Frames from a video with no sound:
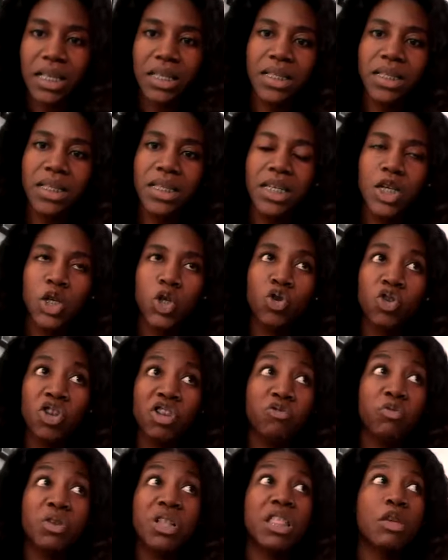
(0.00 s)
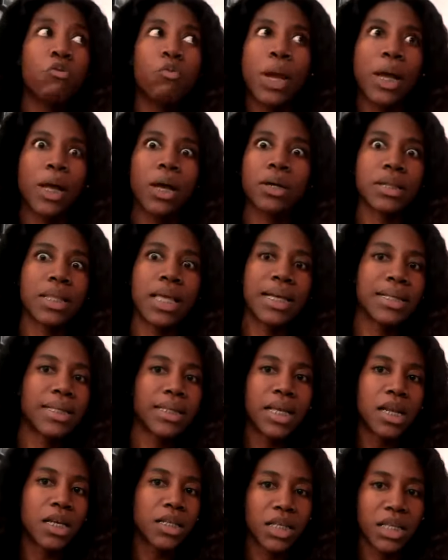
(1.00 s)
and you didn't really recognize
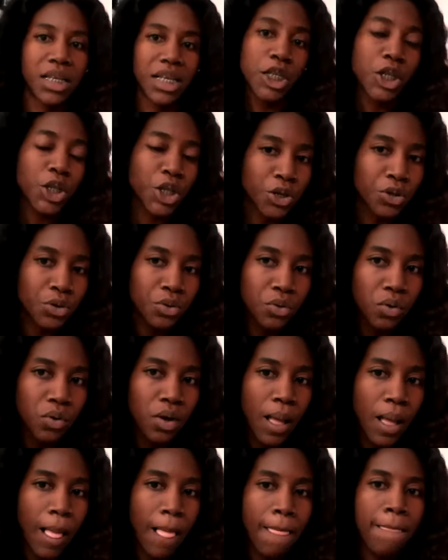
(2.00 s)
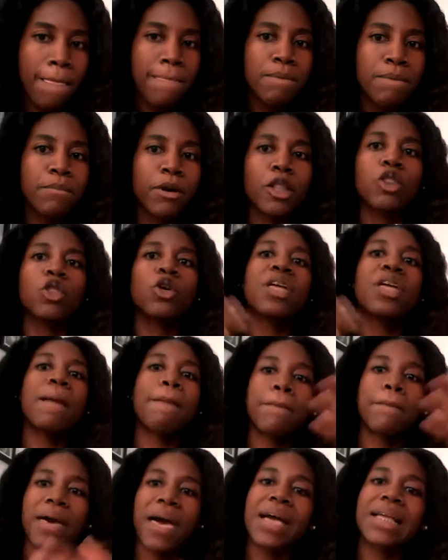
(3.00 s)
that as an issue but looking
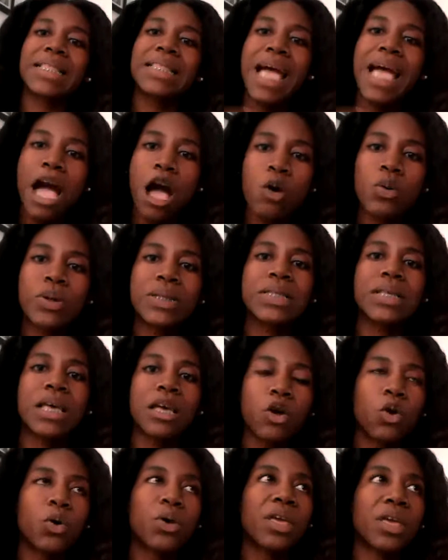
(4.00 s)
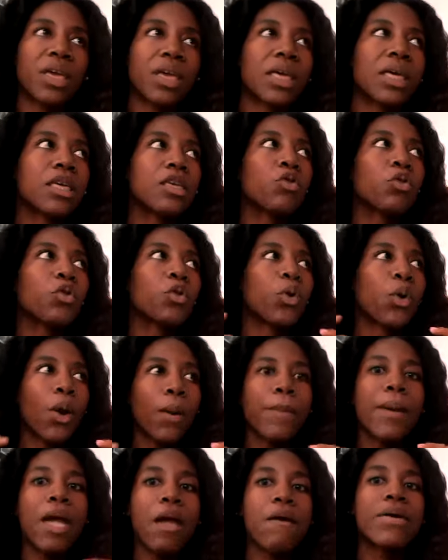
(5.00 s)
mm-hmm. back now, it's like, okay,
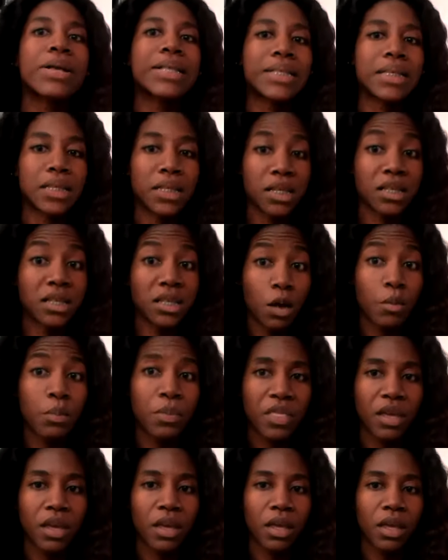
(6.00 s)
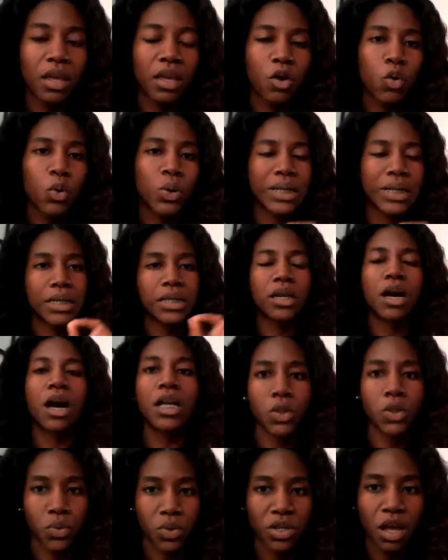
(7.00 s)
your parents did something or did
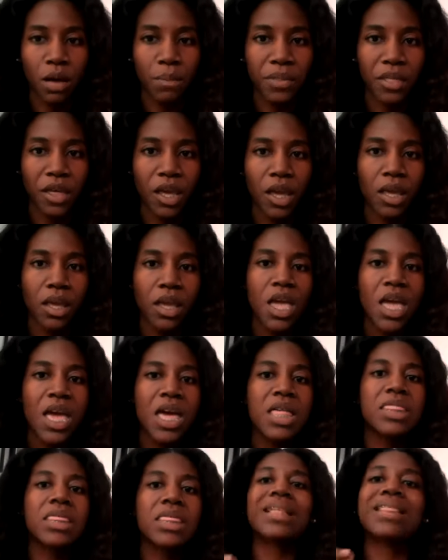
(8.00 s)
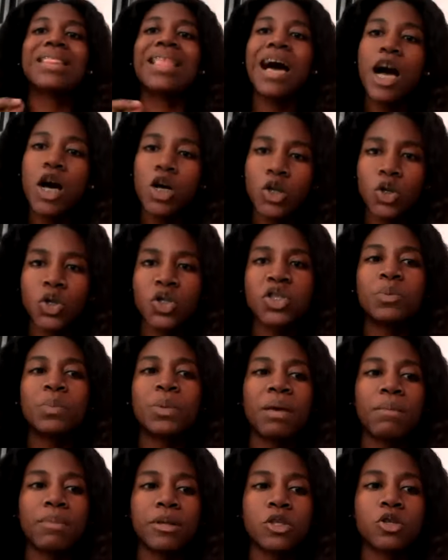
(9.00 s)
not do something that allowed you to
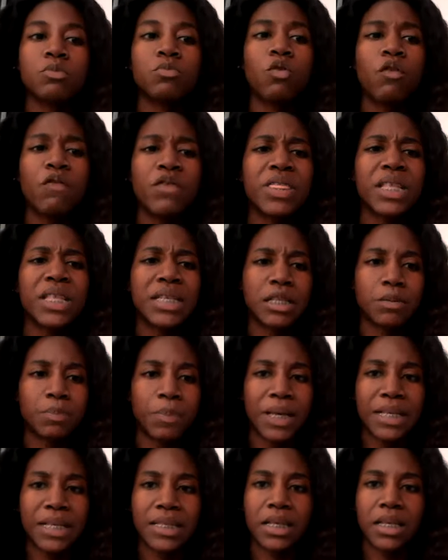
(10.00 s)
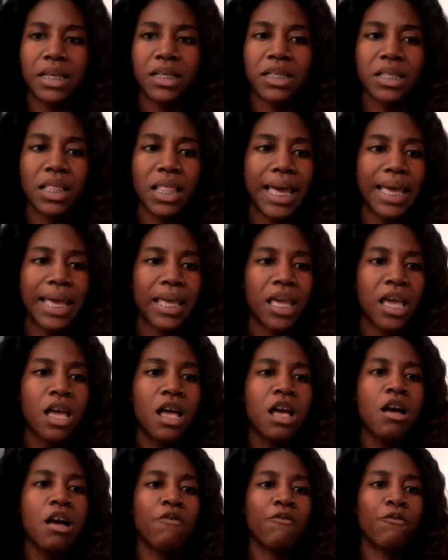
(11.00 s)
be able to move in these spaces like
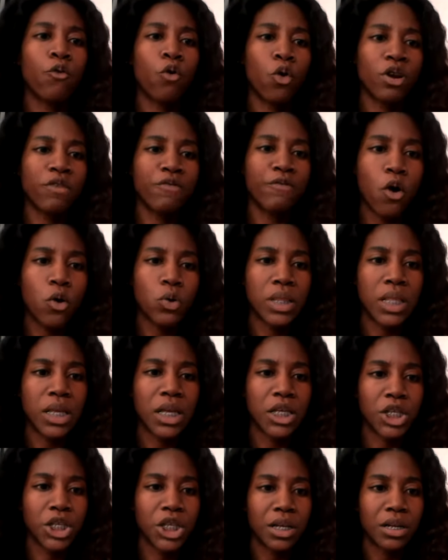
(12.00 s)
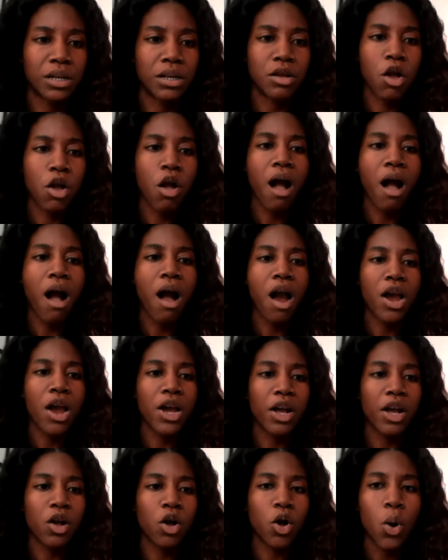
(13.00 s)
Ford Foundation,
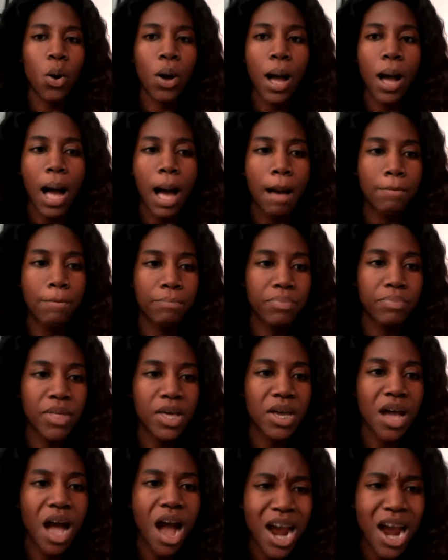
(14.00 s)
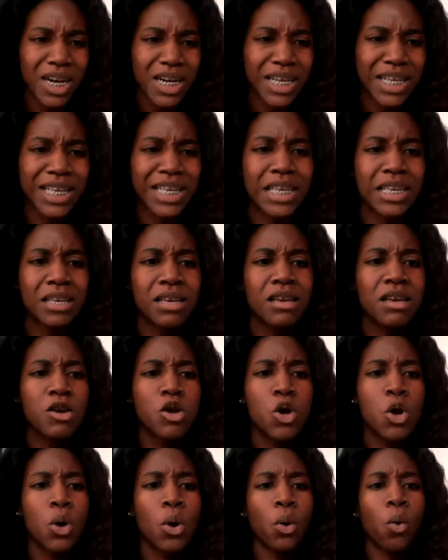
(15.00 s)
Car- um, Carnegie
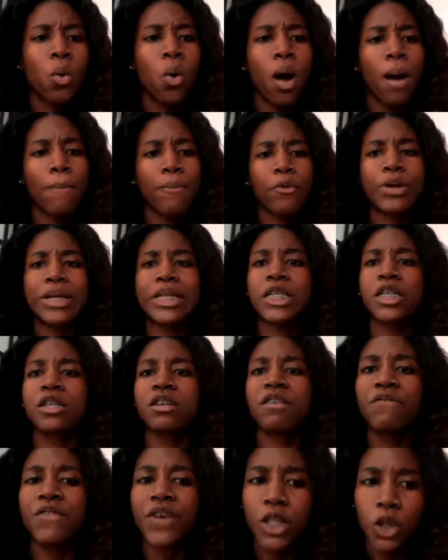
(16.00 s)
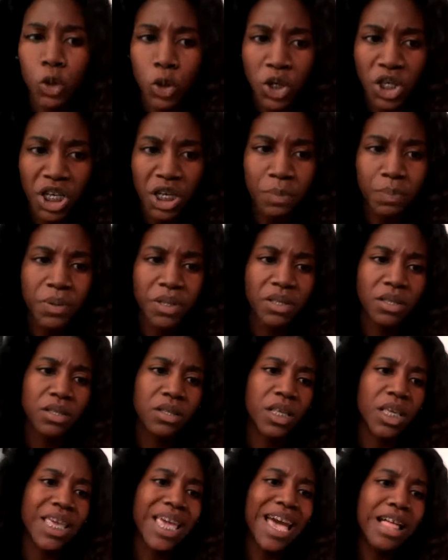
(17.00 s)
Corporation of Fellowships,
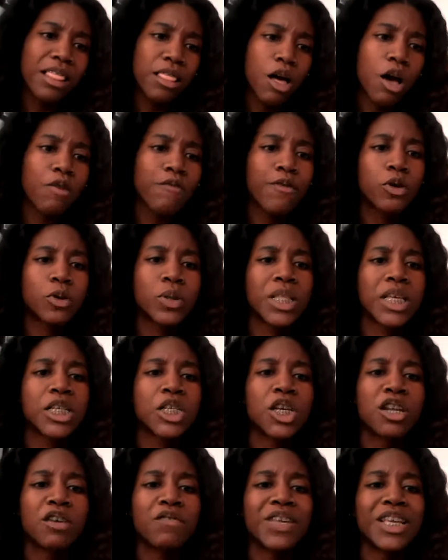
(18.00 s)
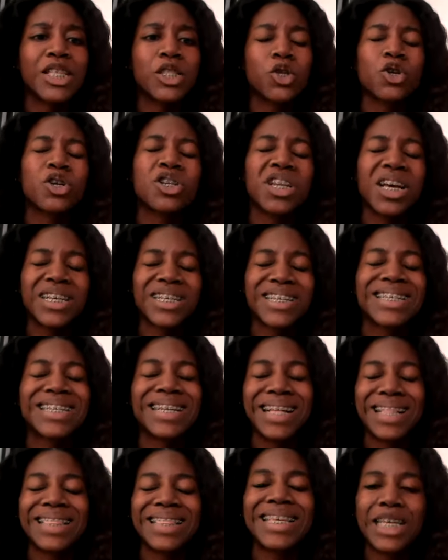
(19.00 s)
the Kellogg Foundation of
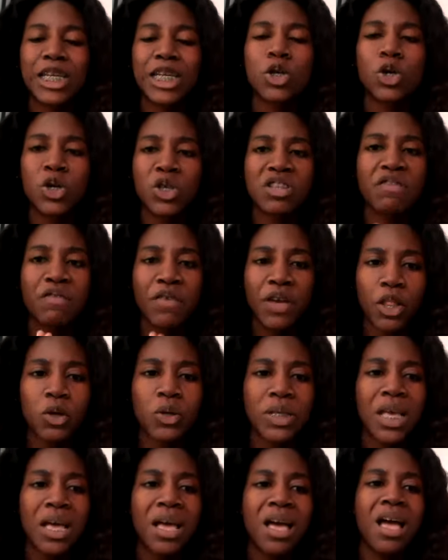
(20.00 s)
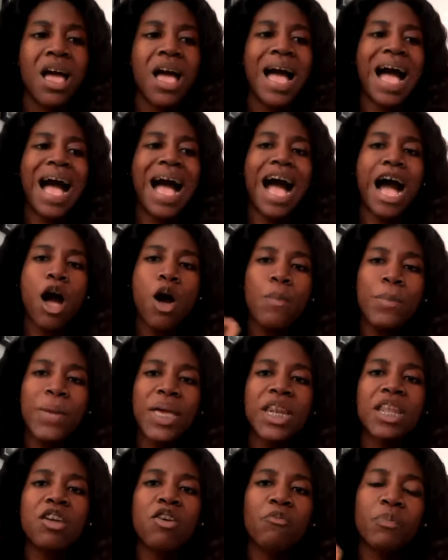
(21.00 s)
International Leaders Fellows. How
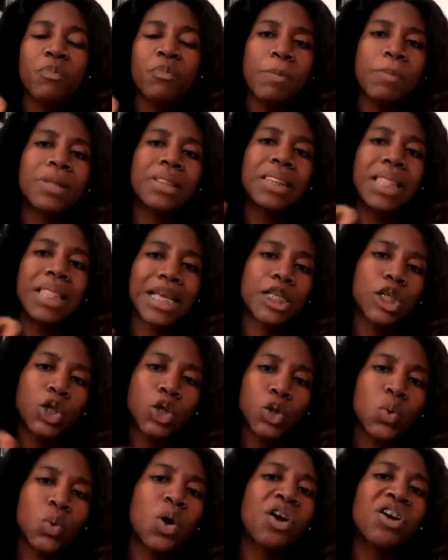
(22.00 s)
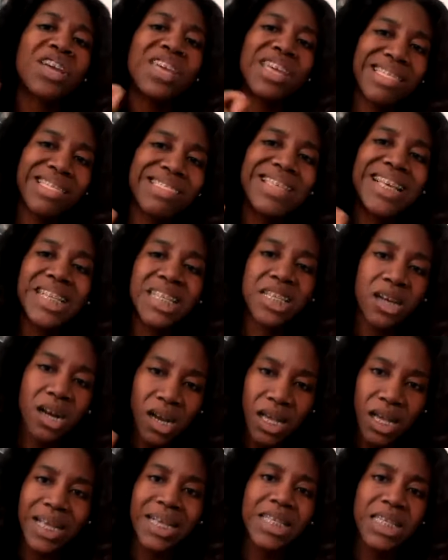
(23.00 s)
many of people like you are in these
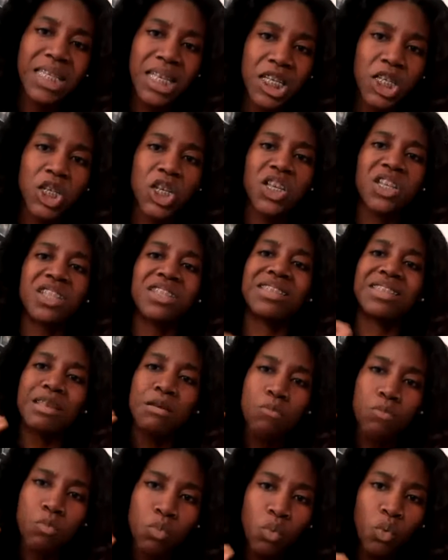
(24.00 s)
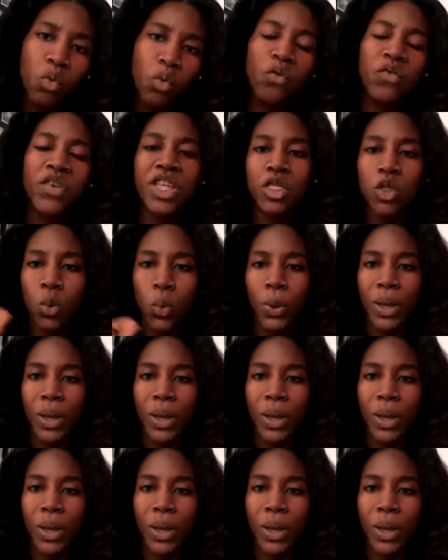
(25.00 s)
organizations moving the